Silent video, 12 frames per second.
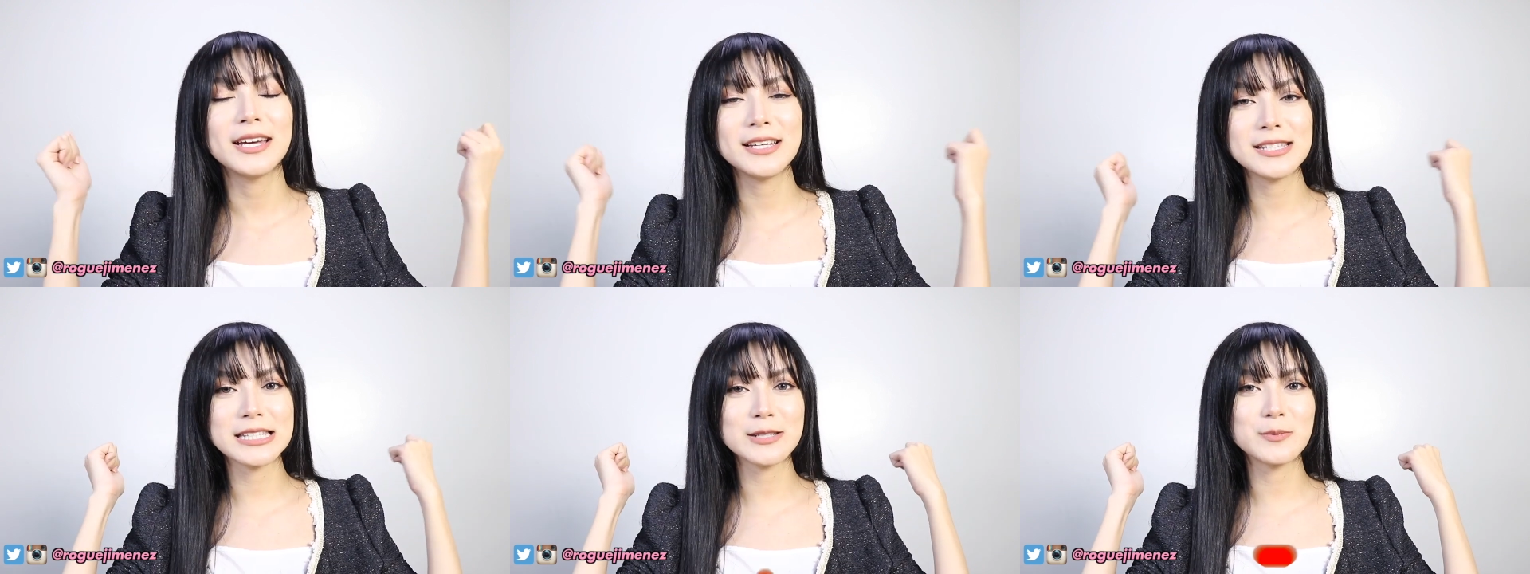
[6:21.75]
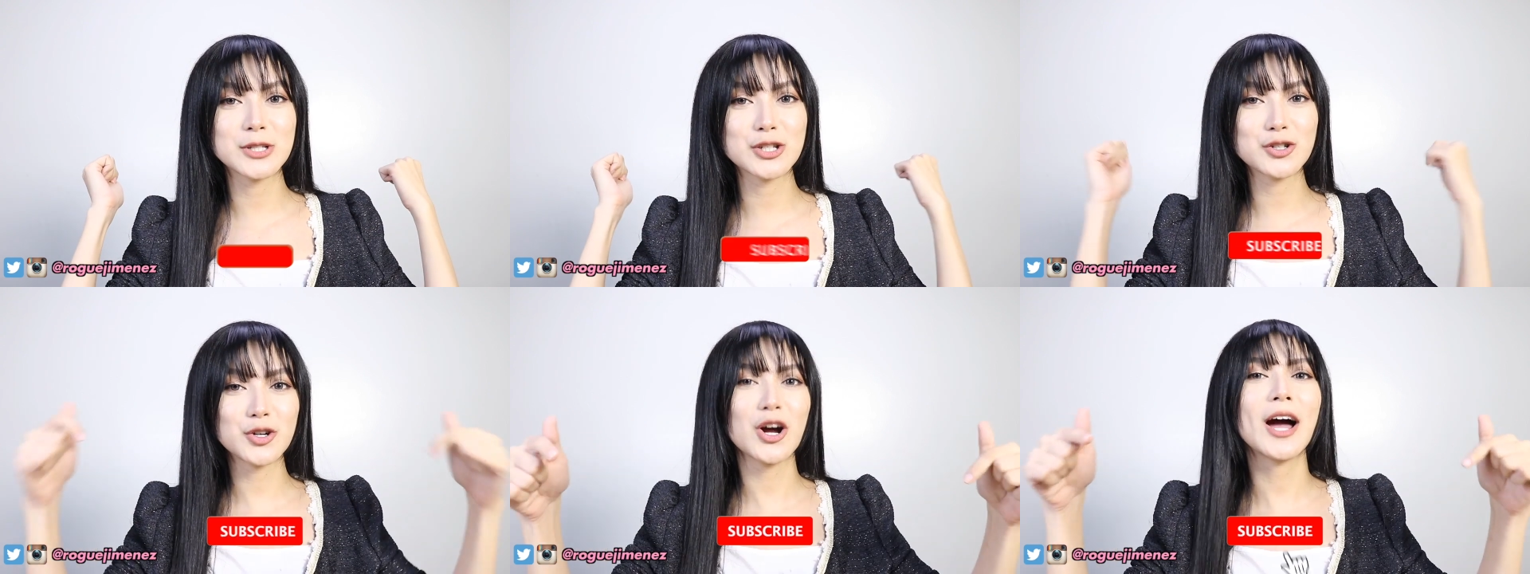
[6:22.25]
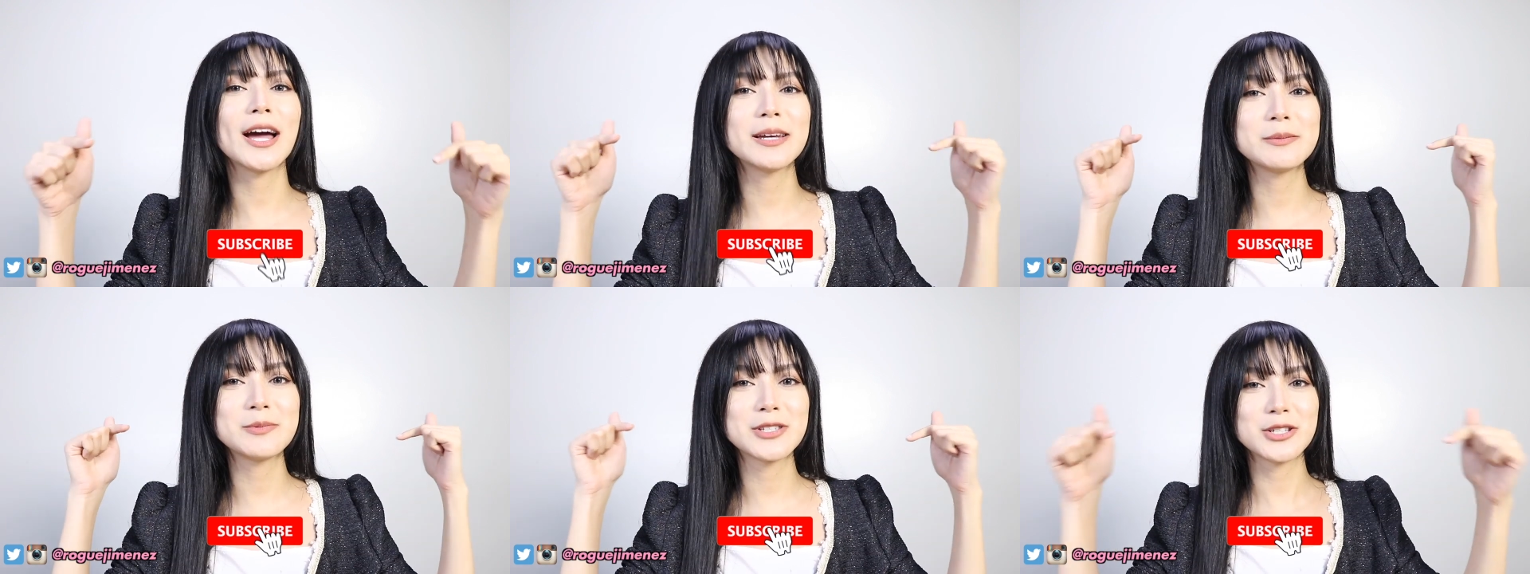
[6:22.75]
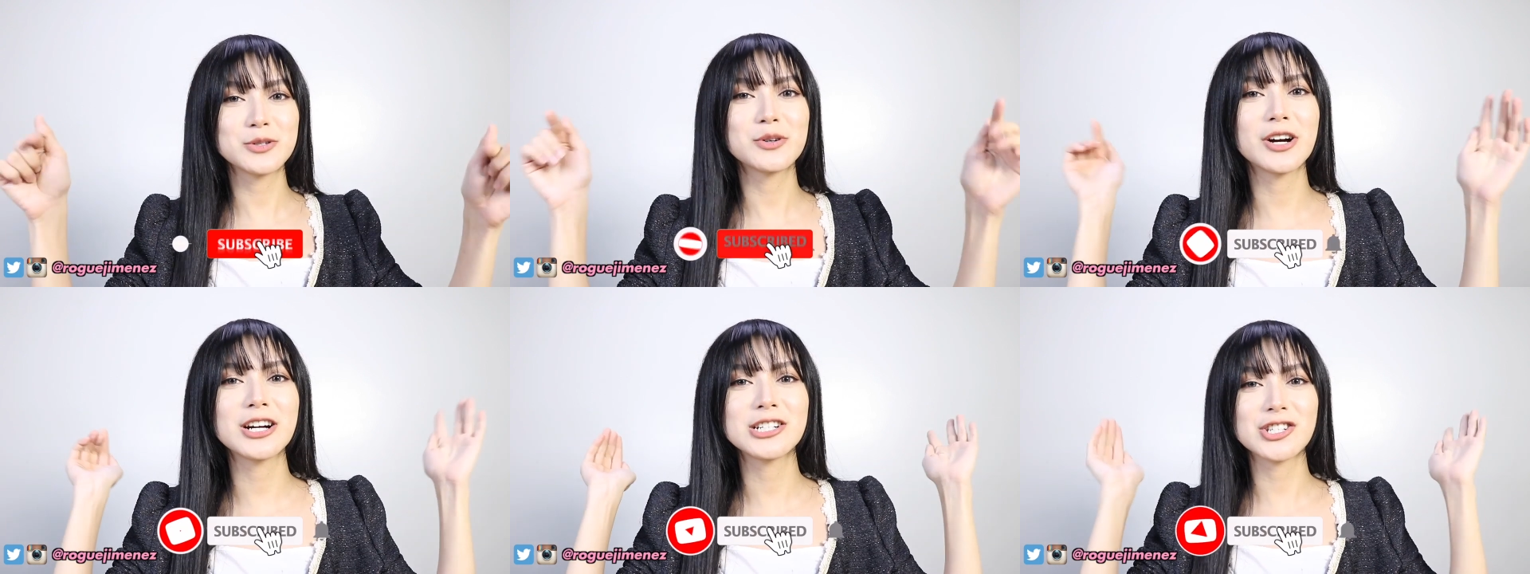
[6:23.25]
and subscribe
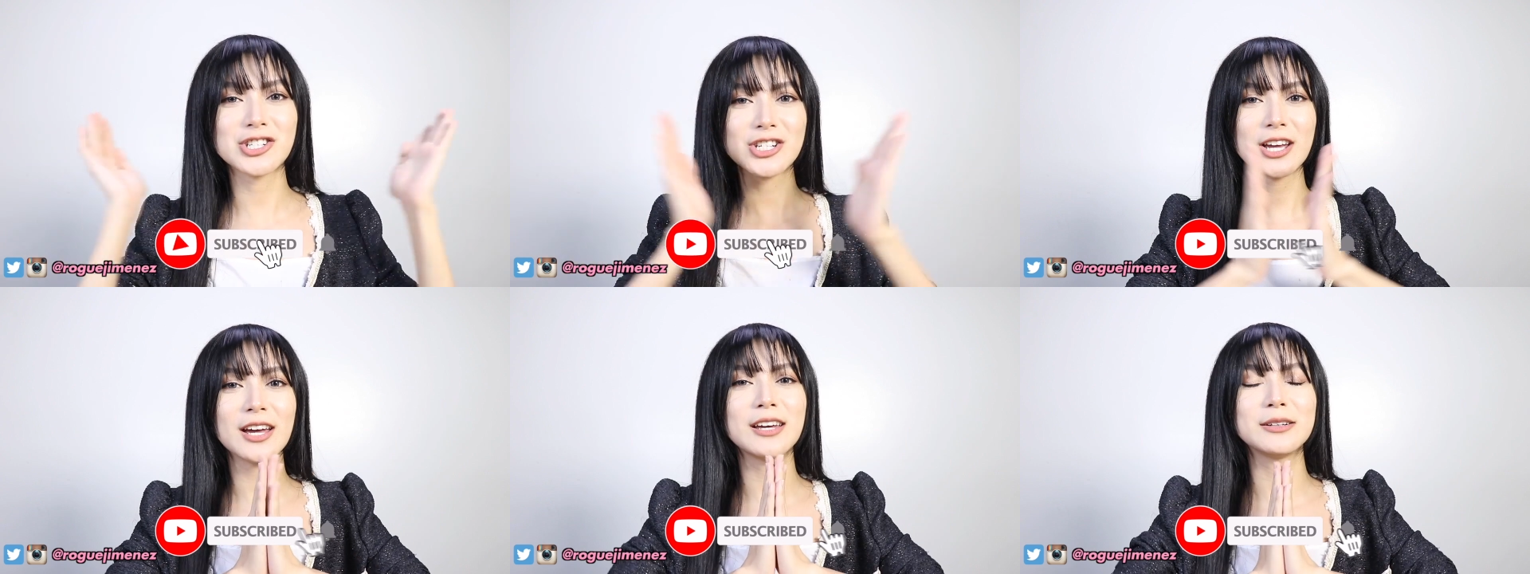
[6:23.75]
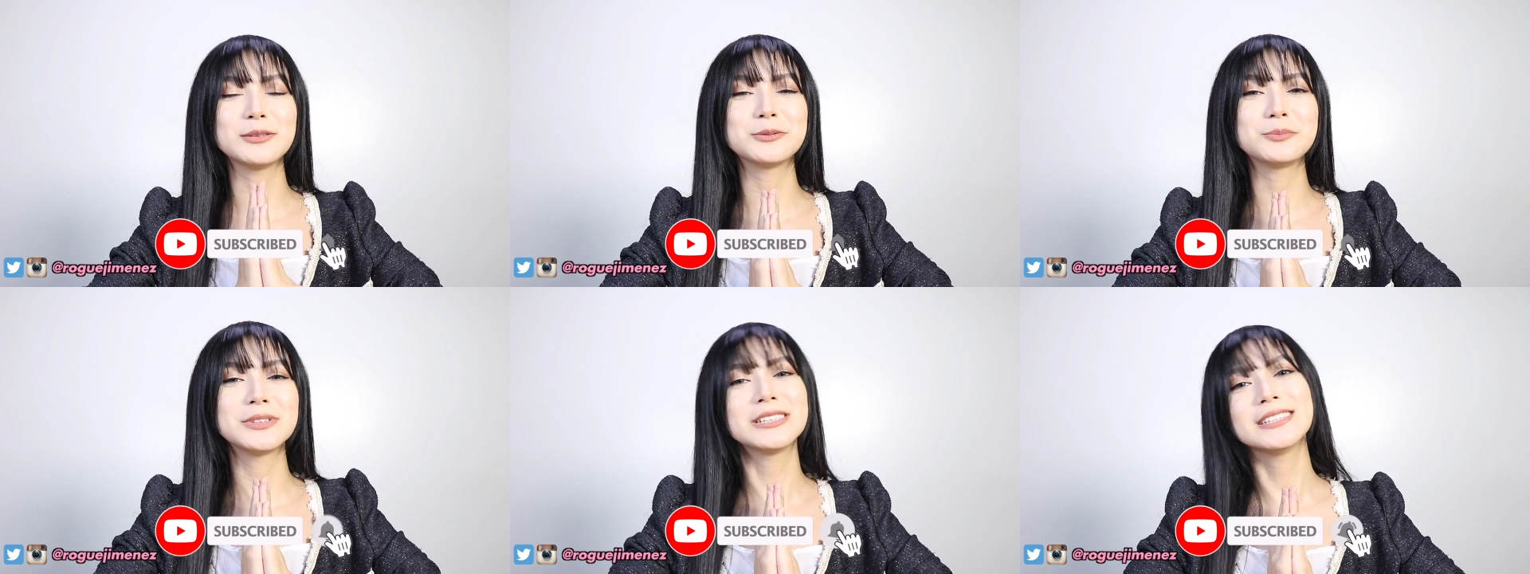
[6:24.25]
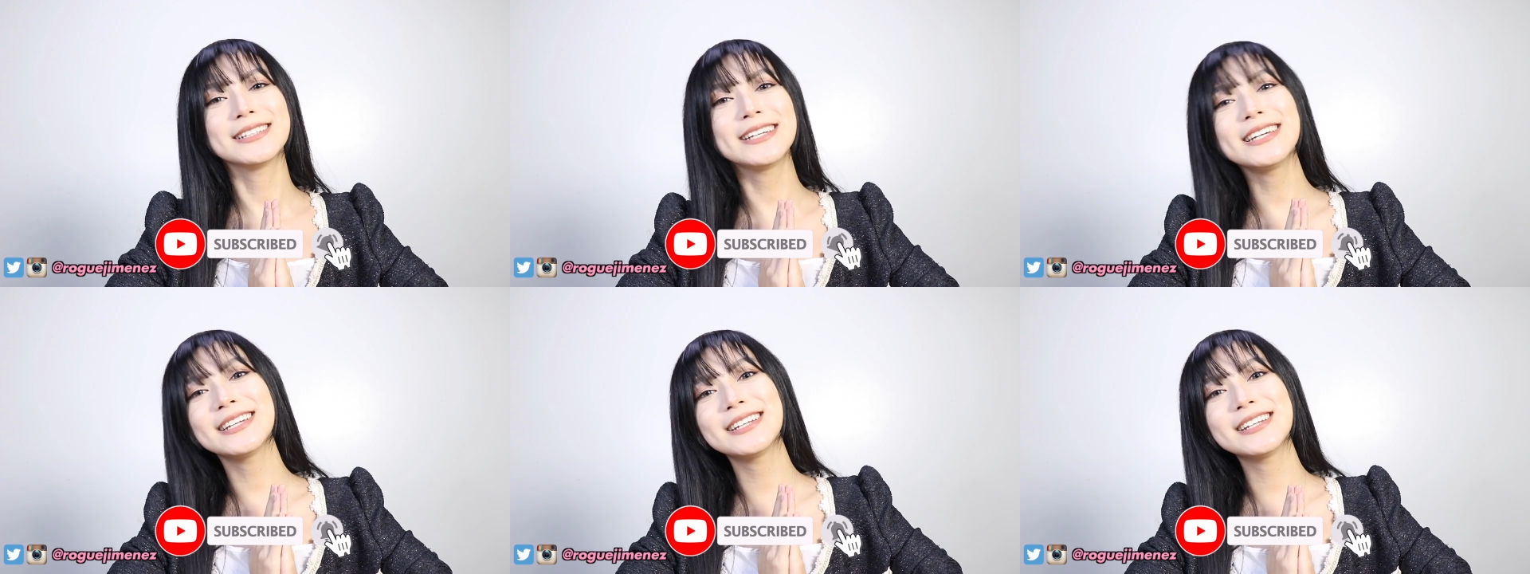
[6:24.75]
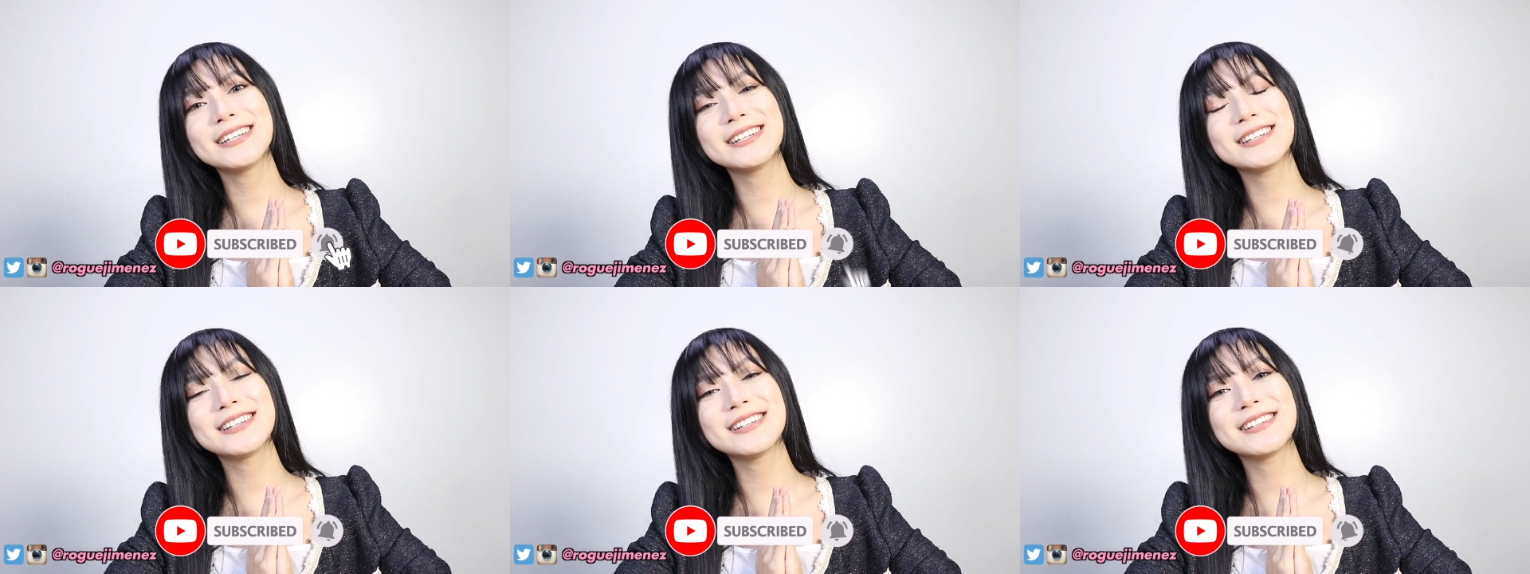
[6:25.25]
to our channel,
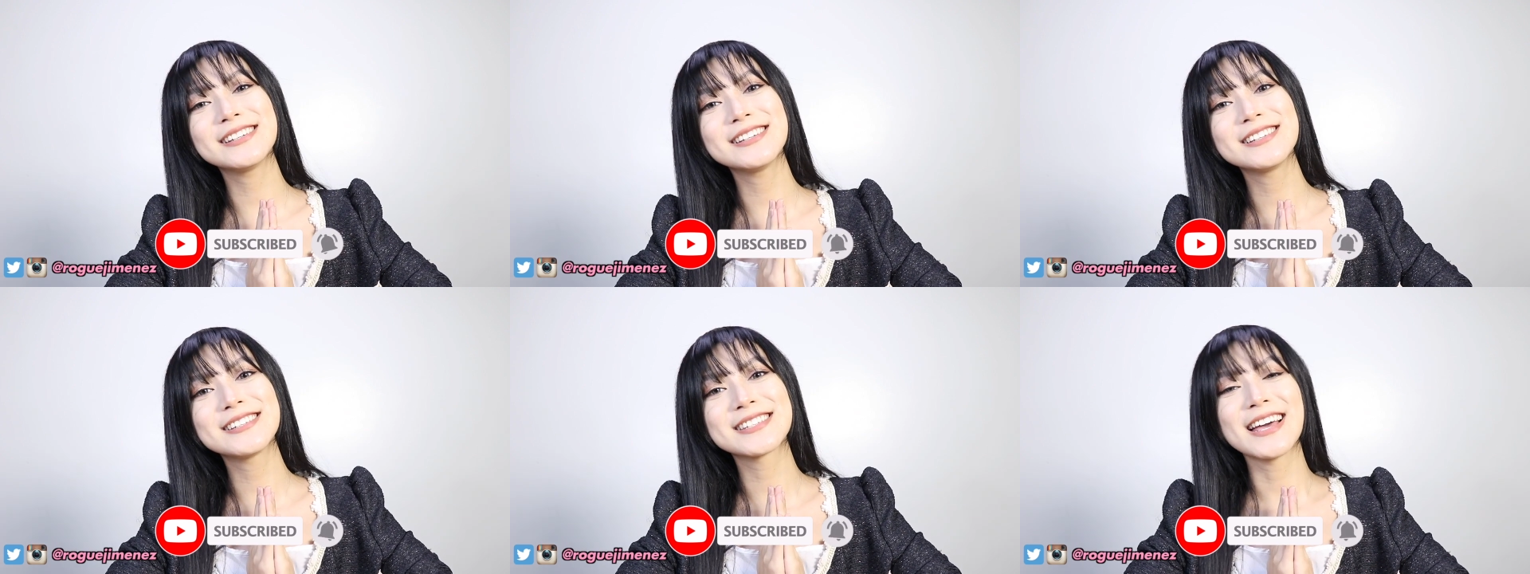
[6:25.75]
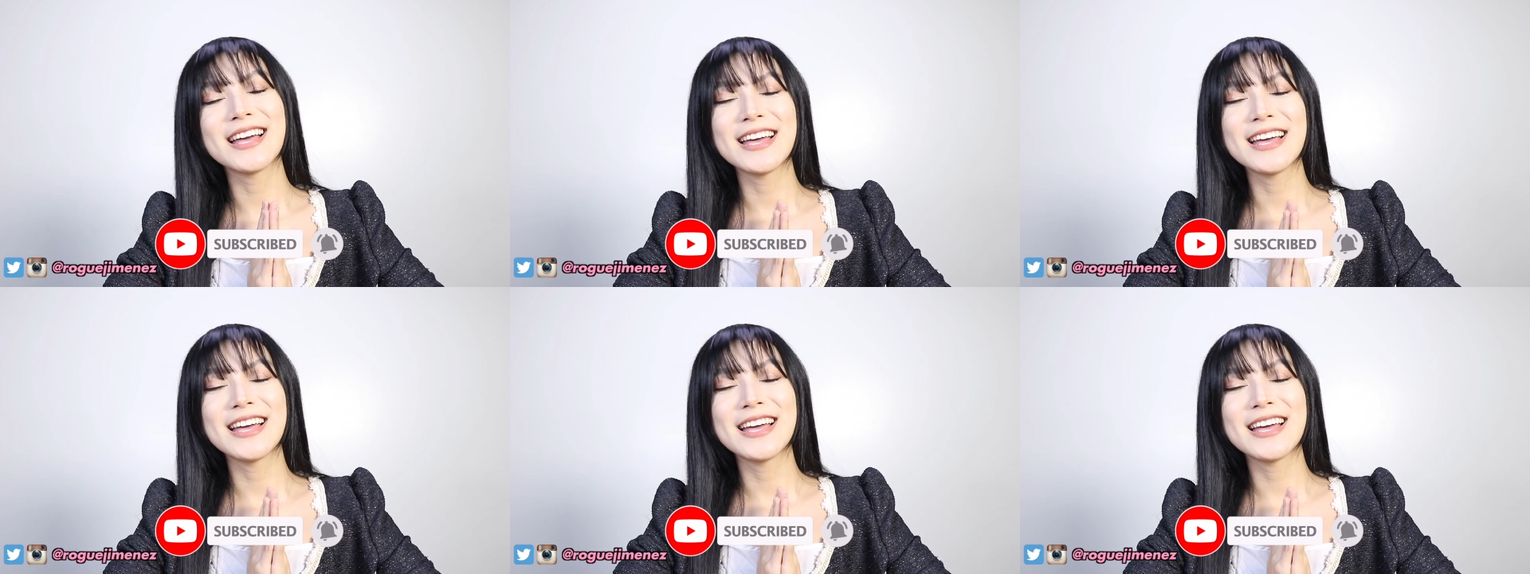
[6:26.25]
please.